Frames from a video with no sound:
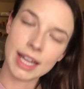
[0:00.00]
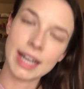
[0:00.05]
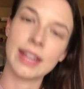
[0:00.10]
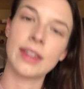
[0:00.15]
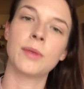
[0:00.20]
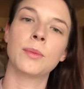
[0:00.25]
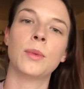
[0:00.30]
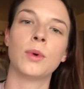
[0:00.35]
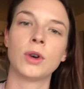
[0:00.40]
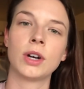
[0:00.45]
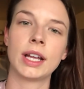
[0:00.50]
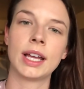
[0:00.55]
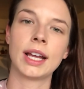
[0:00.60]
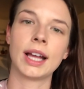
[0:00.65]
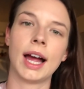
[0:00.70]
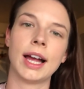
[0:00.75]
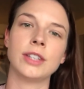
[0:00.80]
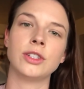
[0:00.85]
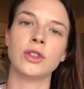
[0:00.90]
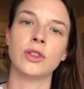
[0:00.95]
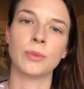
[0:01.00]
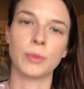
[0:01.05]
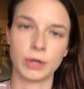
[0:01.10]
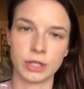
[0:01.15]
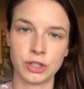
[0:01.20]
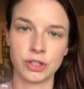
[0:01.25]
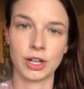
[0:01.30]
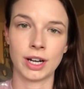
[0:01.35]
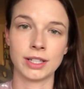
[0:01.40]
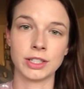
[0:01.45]
And in the morning, I do the
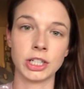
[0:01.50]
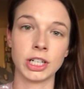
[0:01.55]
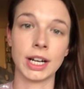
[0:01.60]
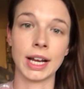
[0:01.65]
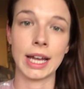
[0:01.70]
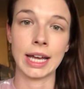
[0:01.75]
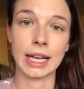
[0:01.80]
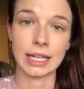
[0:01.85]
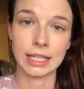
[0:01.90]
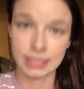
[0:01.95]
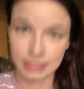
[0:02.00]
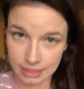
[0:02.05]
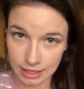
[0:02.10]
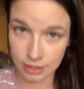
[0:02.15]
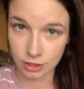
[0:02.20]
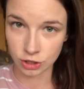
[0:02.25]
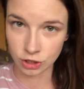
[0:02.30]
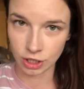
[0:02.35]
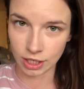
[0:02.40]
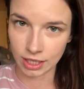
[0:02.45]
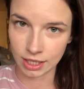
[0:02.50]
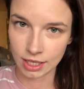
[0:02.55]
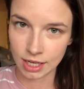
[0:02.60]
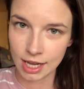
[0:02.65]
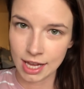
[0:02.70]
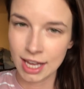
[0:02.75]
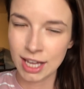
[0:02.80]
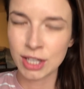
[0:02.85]
moisturizer and sunscreen.